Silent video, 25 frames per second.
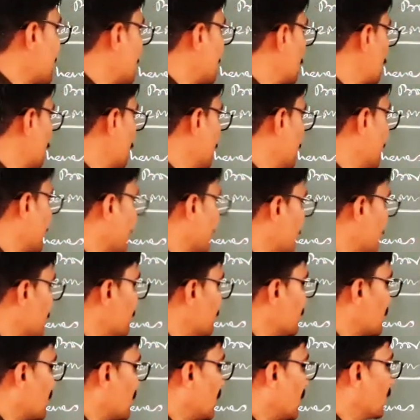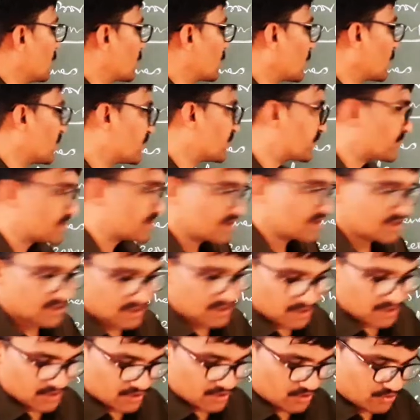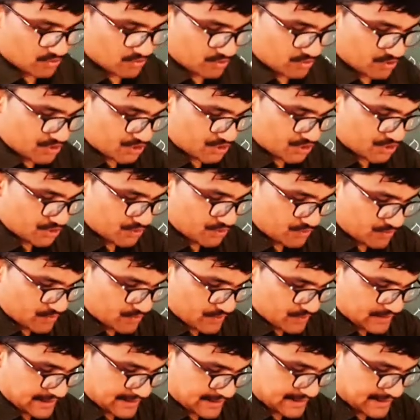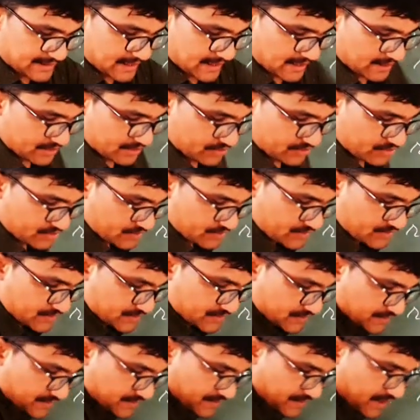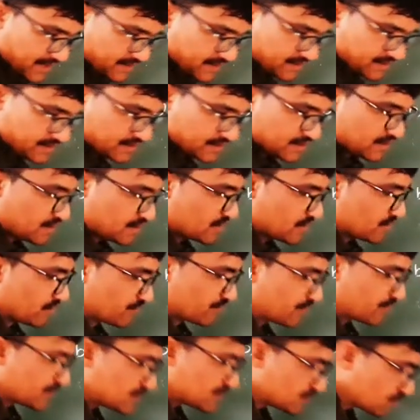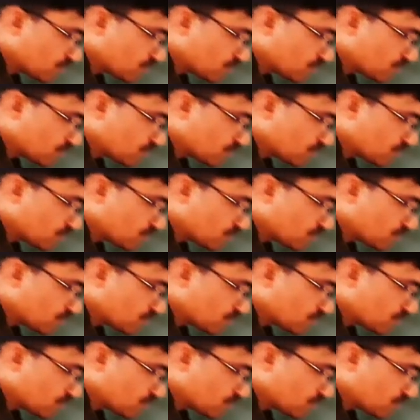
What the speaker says: to be redeemed out of new issue shares, right? First